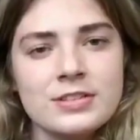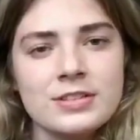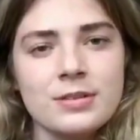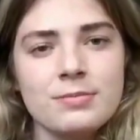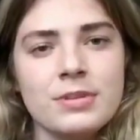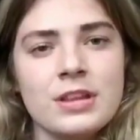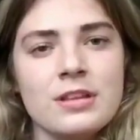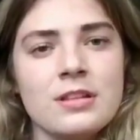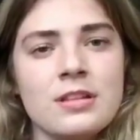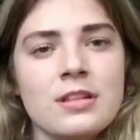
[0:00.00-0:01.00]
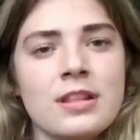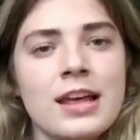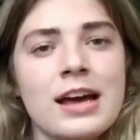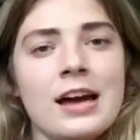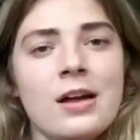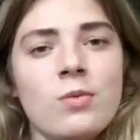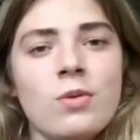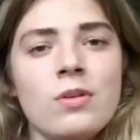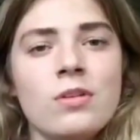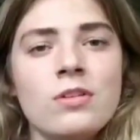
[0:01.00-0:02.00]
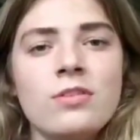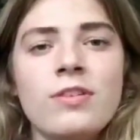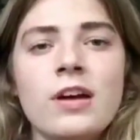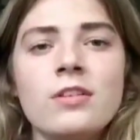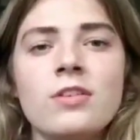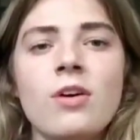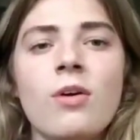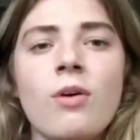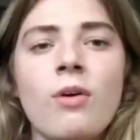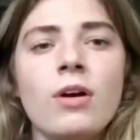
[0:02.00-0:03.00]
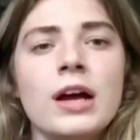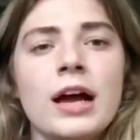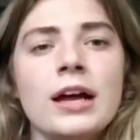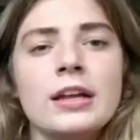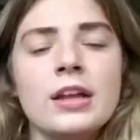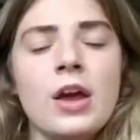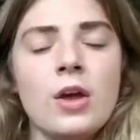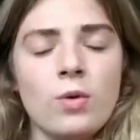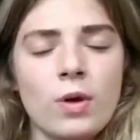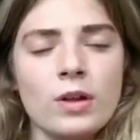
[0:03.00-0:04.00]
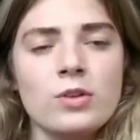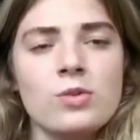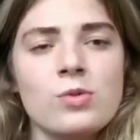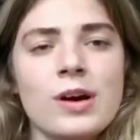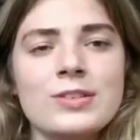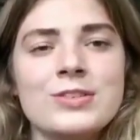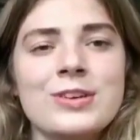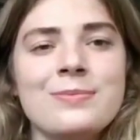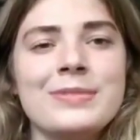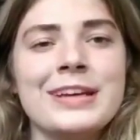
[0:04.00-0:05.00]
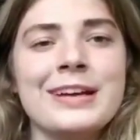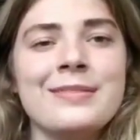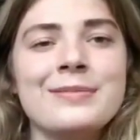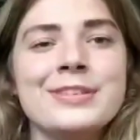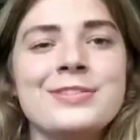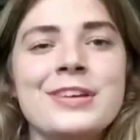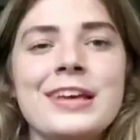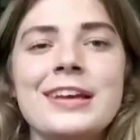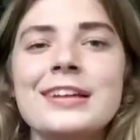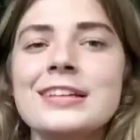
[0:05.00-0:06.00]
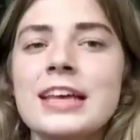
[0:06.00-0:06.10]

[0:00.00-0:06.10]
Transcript: something that once felt so right? Why do I sometimes feel